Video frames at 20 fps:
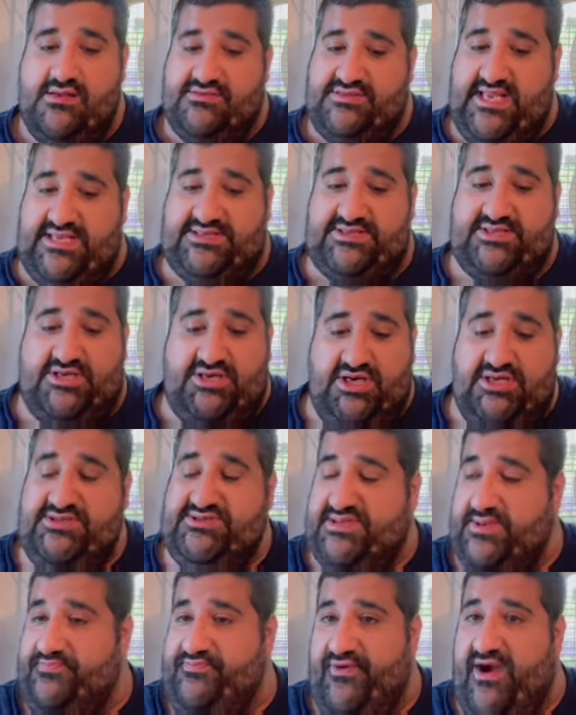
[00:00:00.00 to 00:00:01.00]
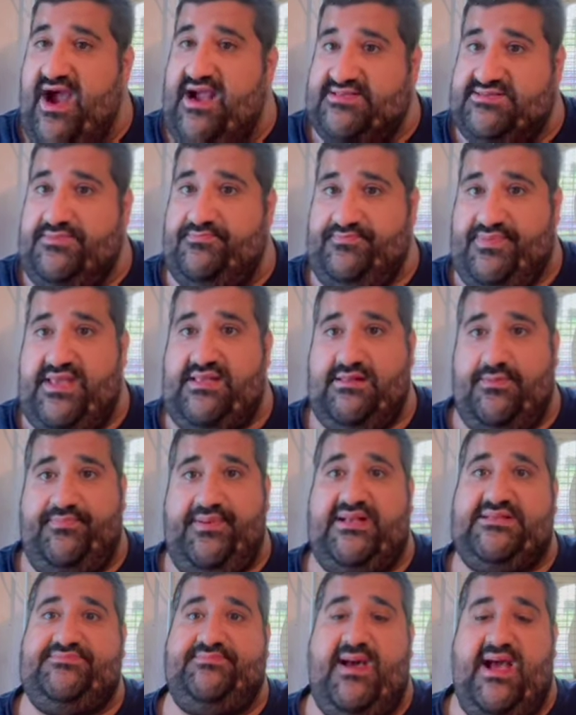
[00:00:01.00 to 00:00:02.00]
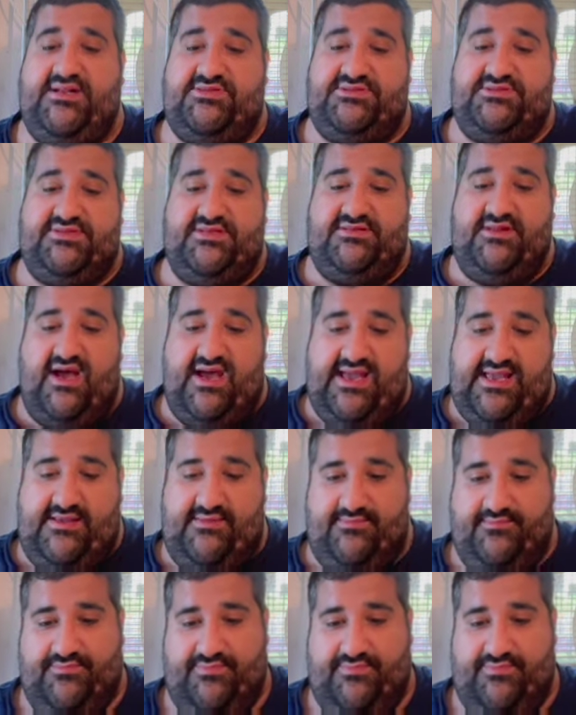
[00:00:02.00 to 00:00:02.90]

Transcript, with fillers: This could surprise and be the best match of the night